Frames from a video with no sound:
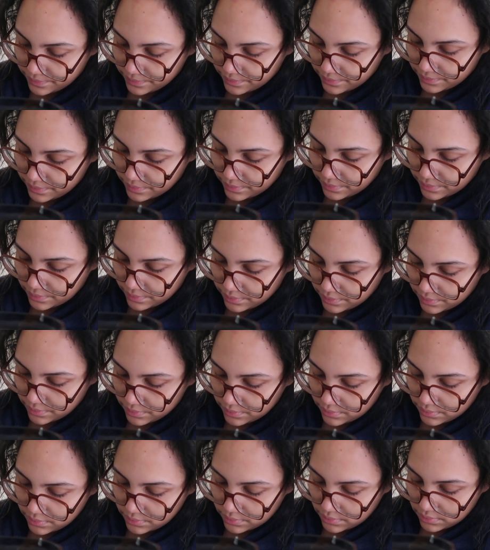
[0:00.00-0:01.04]

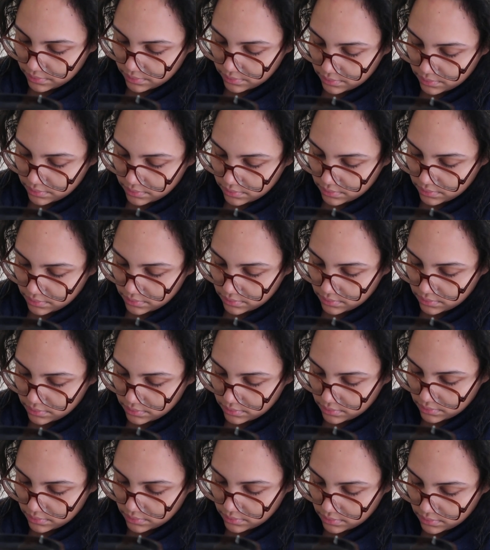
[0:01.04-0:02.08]

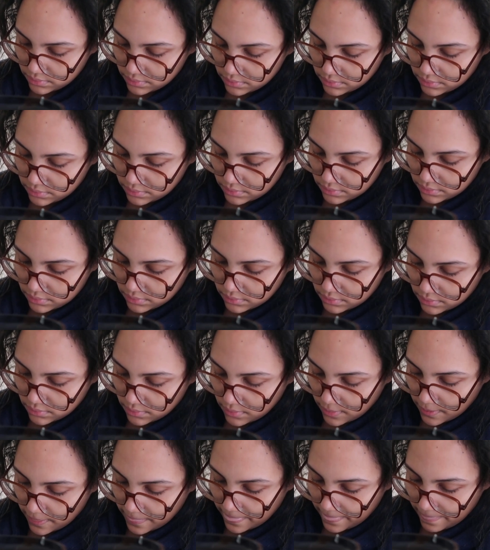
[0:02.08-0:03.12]

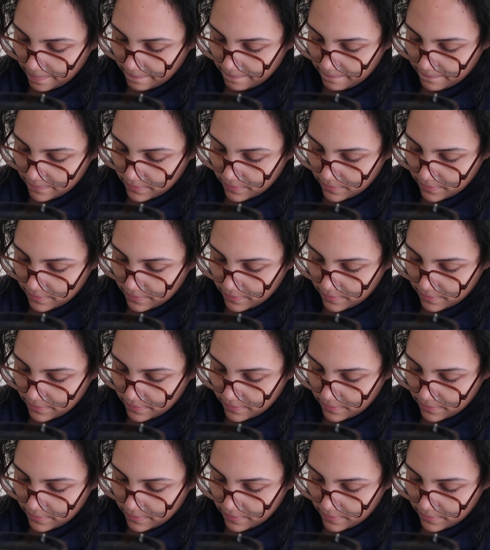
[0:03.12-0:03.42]
Nobody speaks.